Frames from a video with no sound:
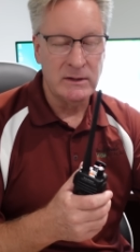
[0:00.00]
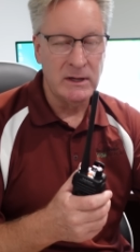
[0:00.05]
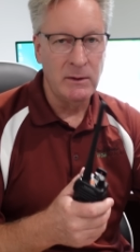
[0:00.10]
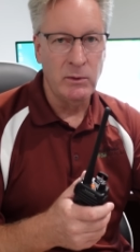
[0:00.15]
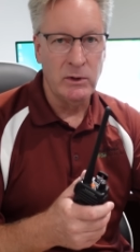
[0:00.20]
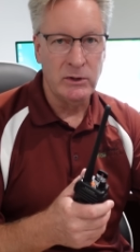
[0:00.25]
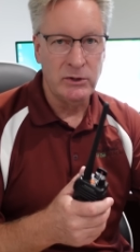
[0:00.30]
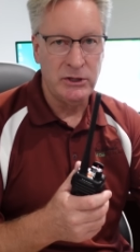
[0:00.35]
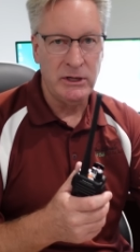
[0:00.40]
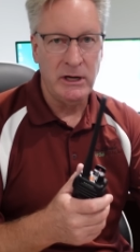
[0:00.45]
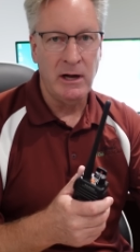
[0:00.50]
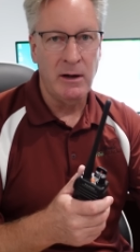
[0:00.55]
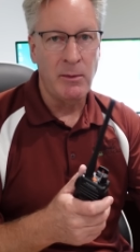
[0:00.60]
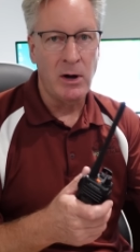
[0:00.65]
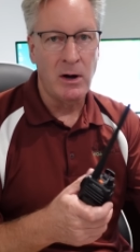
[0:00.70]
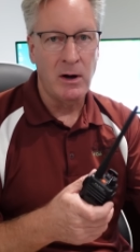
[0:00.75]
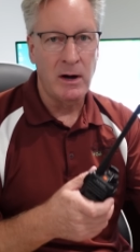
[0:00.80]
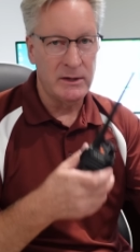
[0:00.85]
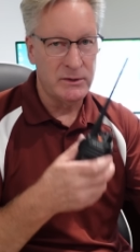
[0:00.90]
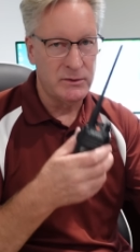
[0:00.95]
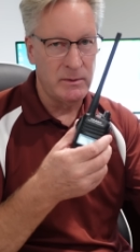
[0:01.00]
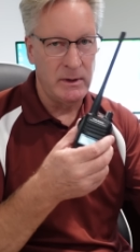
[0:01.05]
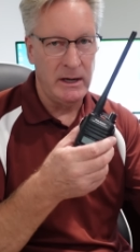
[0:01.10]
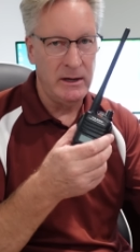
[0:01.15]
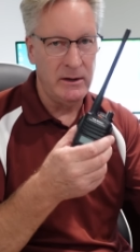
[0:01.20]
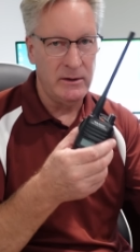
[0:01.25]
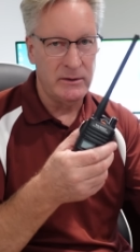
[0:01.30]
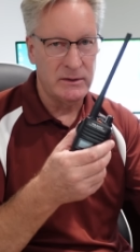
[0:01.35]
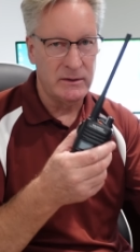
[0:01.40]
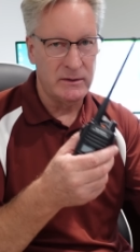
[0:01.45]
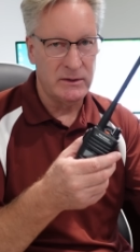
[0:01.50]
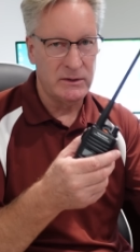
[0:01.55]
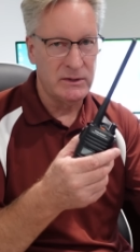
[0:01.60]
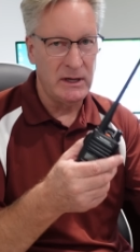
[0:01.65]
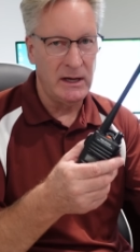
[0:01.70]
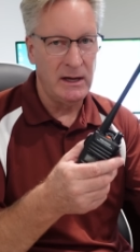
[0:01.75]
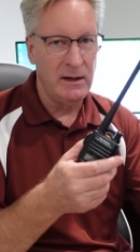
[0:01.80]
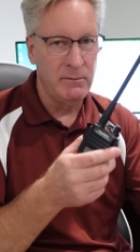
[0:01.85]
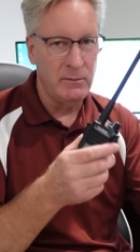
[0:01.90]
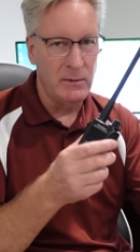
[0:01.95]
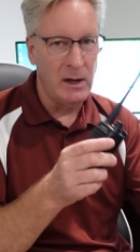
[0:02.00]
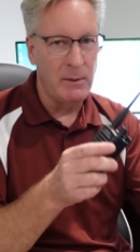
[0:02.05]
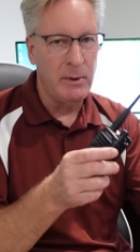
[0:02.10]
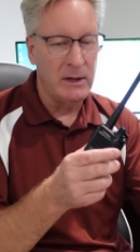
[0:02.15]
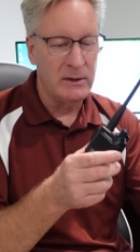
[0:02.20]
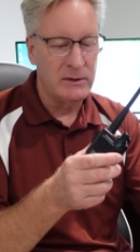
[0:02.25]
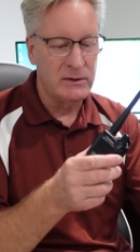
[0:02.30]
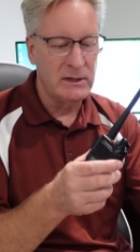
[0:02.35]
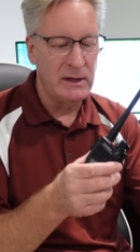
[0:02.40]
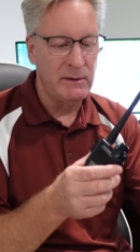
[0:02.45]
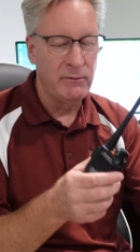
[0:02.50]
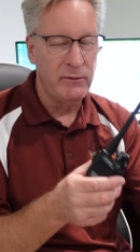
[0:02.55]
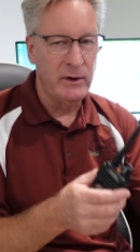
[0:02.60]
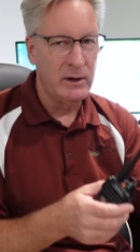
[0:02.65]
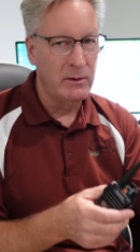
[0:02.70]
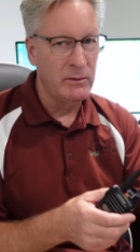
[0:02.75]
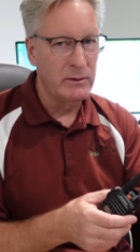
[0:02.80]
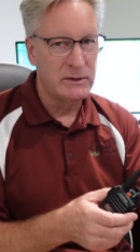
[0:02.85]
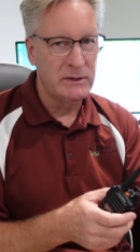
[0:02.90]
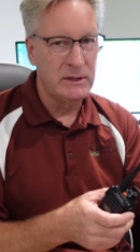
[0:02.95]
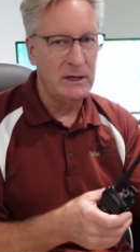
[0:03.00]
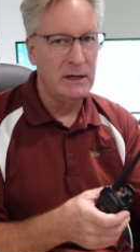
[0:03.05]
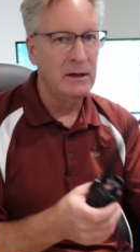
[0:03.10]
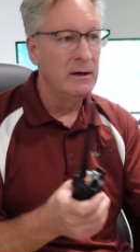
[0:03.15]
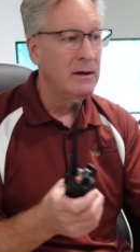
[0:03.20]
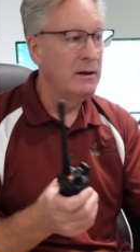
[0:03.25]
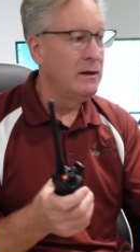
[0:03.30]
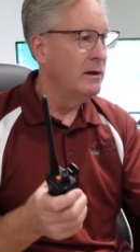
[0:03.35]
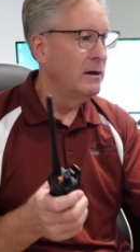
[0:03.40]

Same with GMRS radios, are the same, about the same frequency.